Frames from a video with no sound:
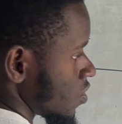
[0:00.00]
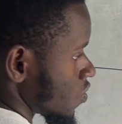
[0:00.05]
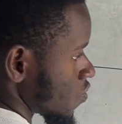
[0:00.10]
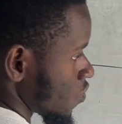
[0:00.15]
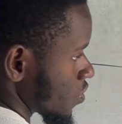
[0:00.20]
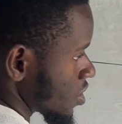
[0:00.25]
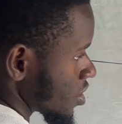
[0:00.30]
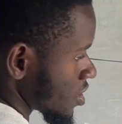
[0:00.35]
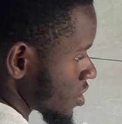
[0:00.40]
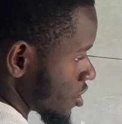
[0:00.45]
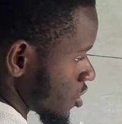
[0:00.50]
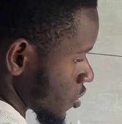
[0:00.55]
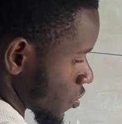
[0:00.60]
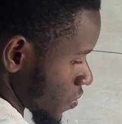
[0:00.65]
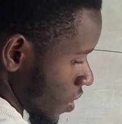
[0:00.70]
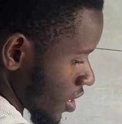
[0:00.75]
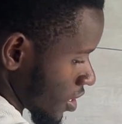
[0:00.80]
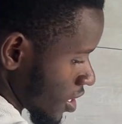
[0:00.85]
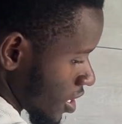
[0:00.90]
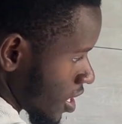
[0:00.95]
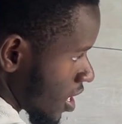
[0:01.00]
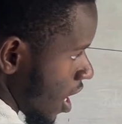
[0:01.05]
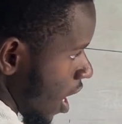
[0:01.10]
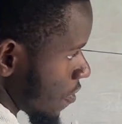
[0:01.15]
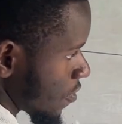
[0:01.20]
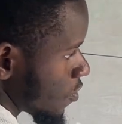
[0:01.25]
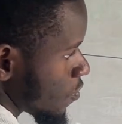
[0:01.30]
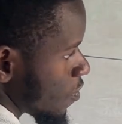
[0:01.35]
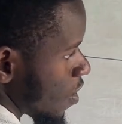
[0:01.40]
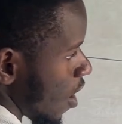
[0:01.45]
which is this one,
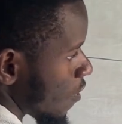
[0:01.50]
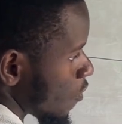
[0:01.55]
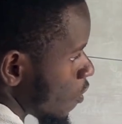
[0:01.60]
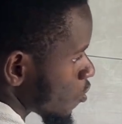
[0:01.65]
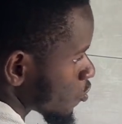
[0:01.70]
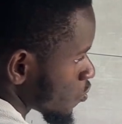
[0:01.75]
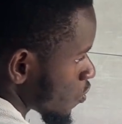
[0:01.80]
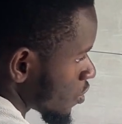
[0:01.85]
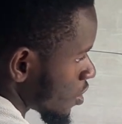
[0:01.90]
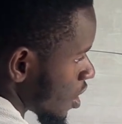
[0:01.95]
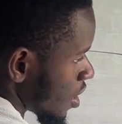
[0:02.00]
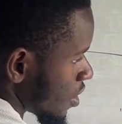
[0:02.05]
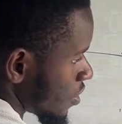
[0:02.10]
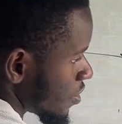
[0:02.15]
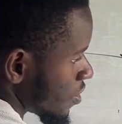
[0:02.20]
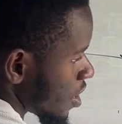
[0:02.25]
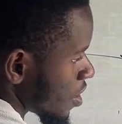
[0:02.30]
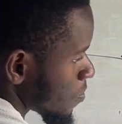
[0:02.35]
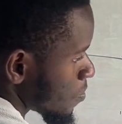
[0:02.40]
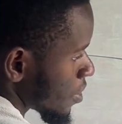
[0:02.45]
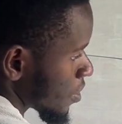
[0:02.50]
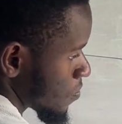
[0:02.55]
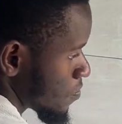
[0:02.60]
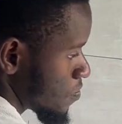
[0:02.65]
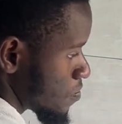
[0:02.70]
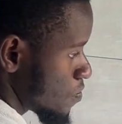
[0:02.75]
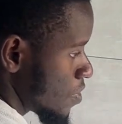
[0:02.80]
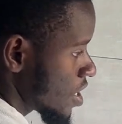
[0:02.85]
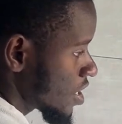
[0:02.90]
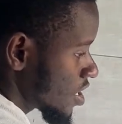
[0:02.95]
and then we have also the
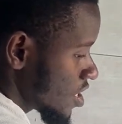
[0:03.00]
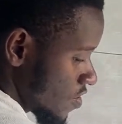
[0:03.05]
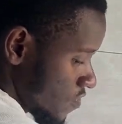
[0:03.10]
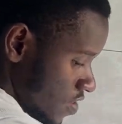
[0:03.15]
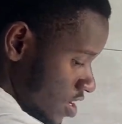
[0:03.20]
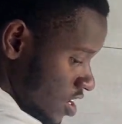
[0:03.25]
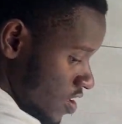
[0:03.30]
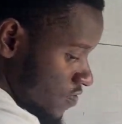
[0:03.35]
break even